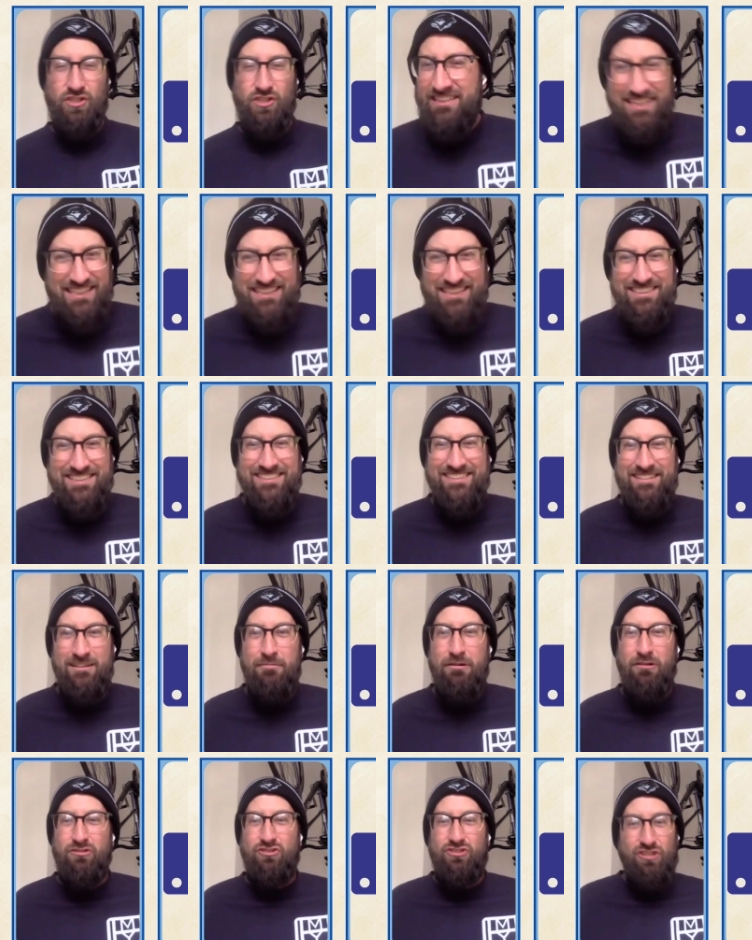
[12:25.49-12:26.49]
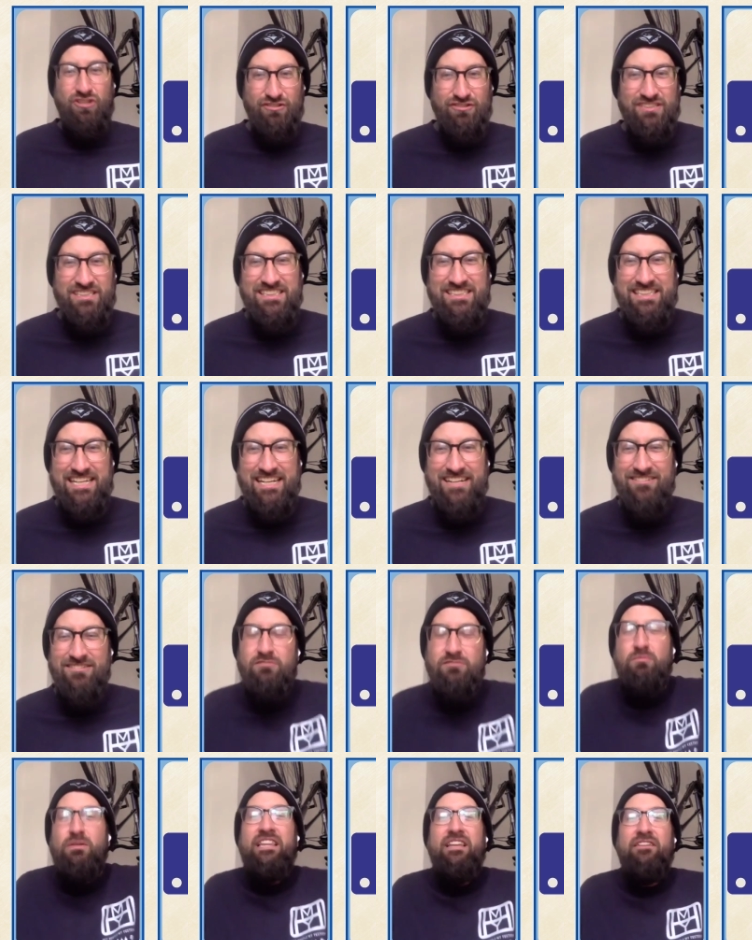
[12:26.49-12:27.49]
You think this isn't about jersey
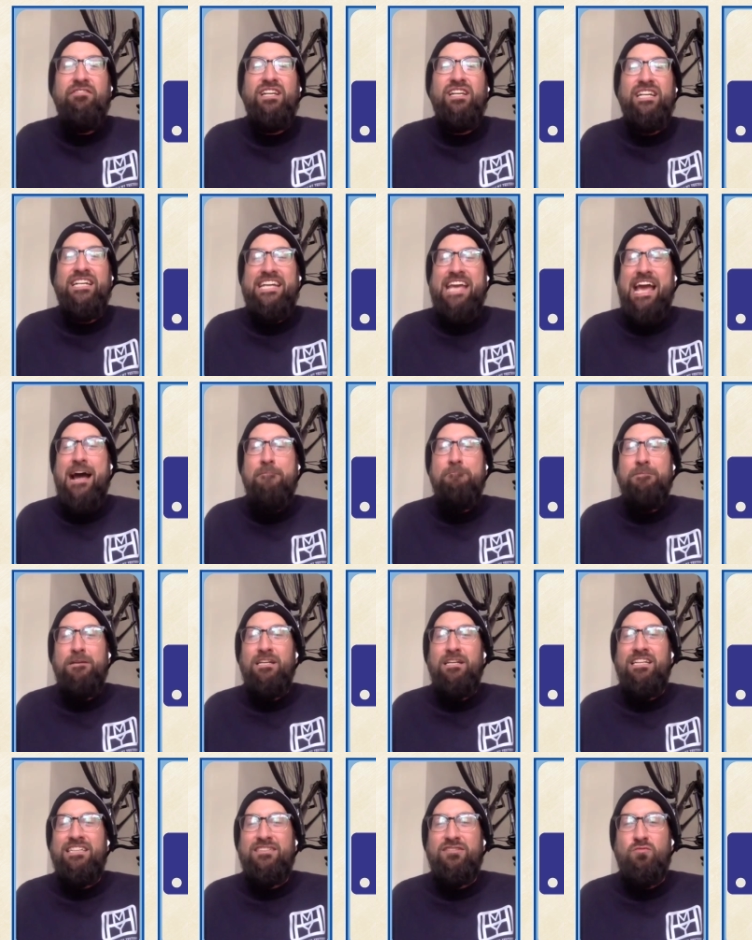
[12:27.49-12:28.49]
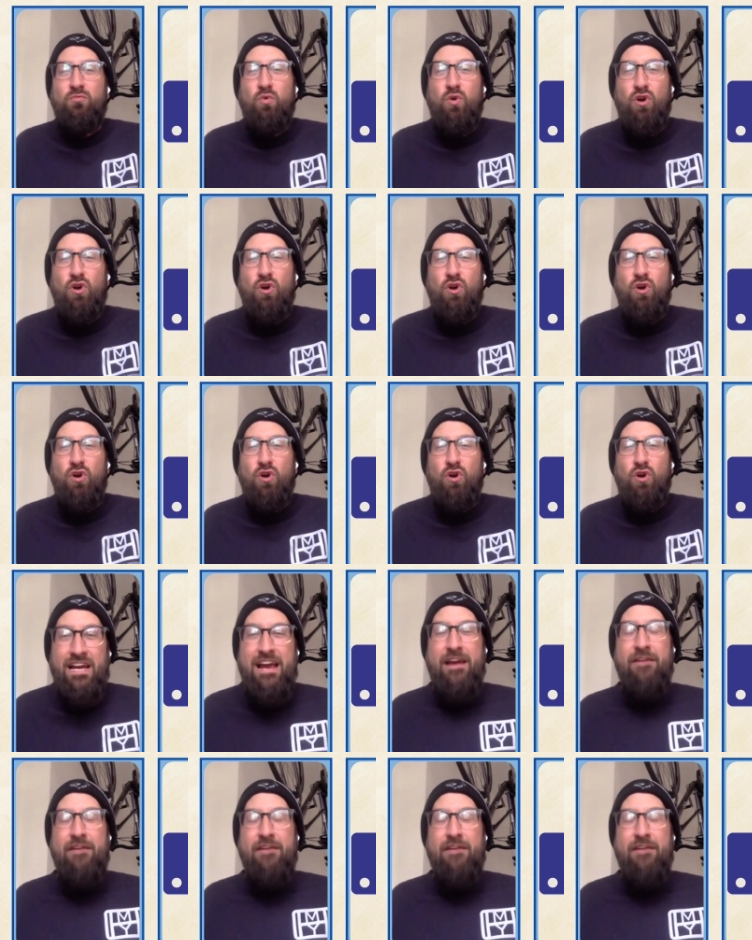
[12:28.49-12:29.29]
sales? We live in a capitalist world.